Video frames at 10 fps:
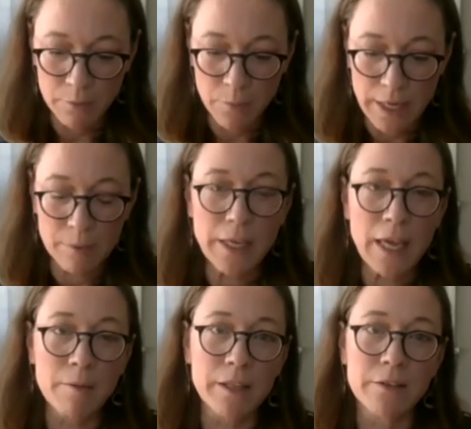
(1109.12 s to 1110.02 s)
when it
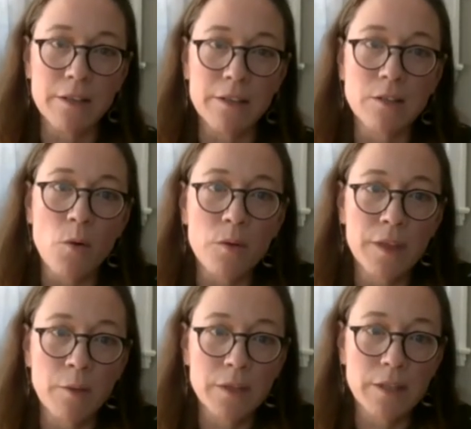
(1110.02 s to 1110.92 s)
became clear that this whole
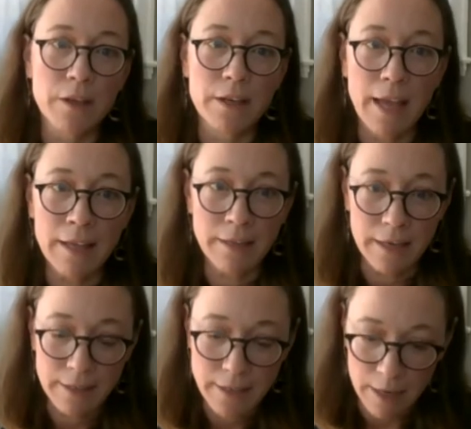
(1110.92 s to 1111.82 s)
thing wasn't gonna end
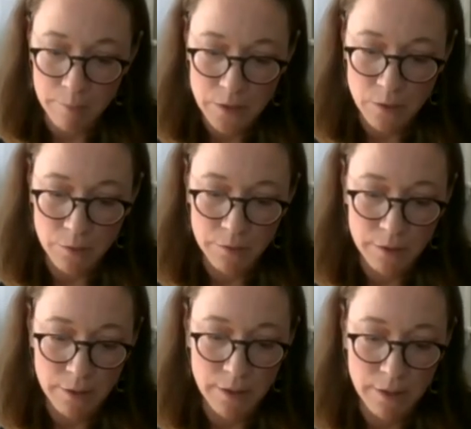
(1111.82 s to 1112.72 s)
anytime
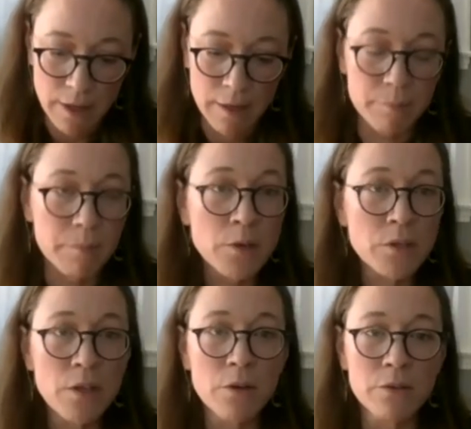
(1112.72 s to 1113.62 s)
soon,
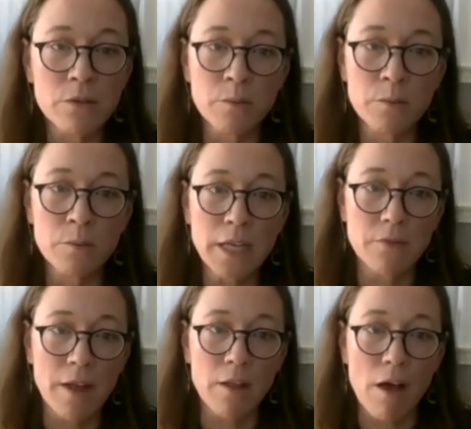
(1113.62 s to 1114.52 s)
most of those Zoom
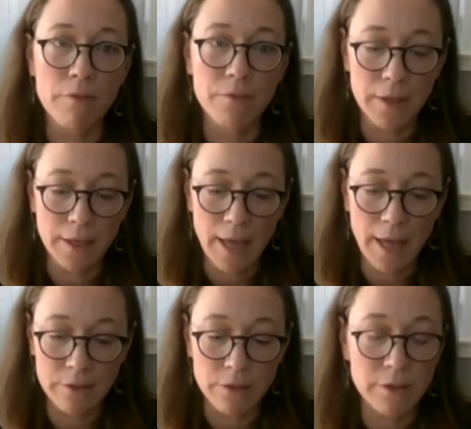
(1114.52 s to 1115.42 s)
dates fell off the
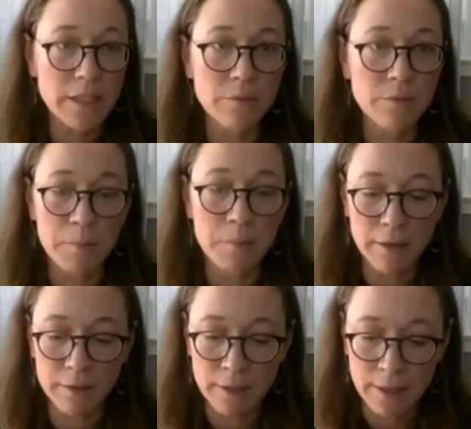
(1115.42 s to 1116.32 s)
calendar, at least for me.